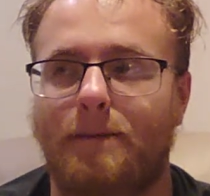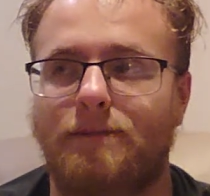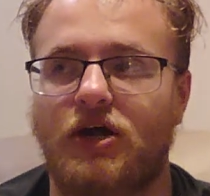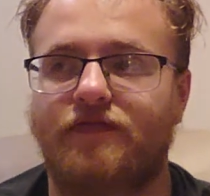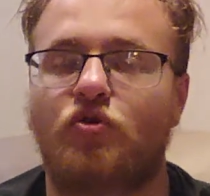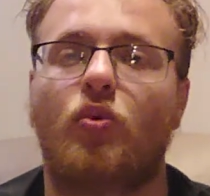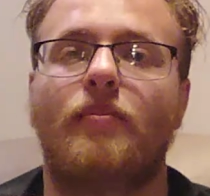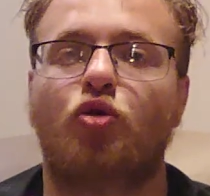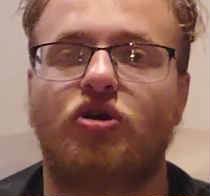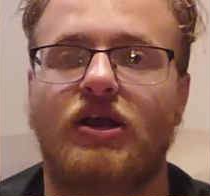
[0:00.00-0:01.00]
But if you
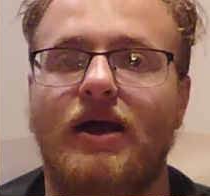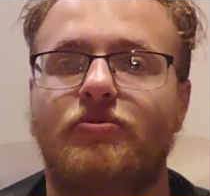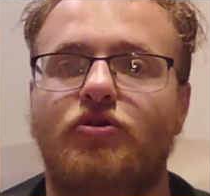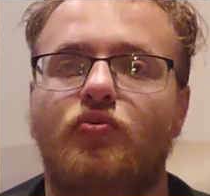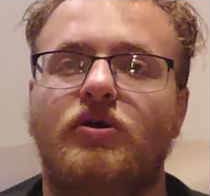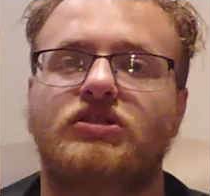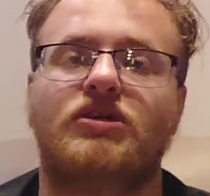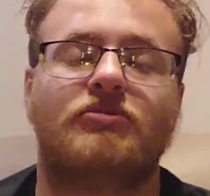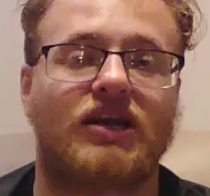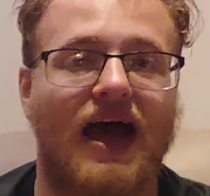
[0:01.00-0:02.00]
want more depth, you want
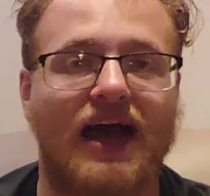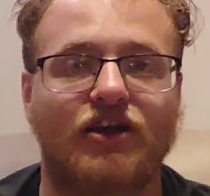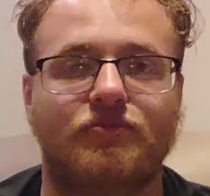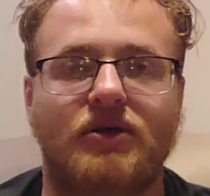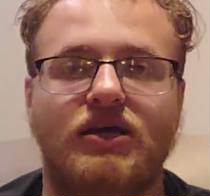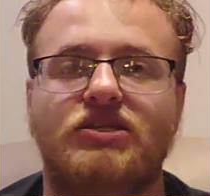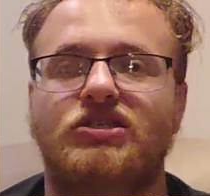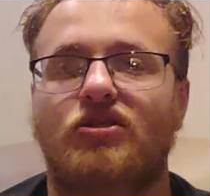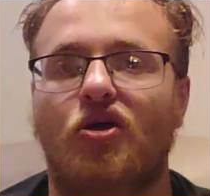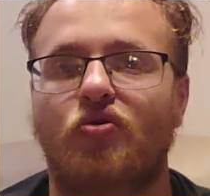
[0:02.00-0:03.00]
something higher pitched
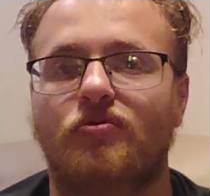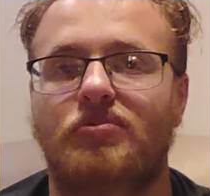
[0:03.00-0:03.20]
and lower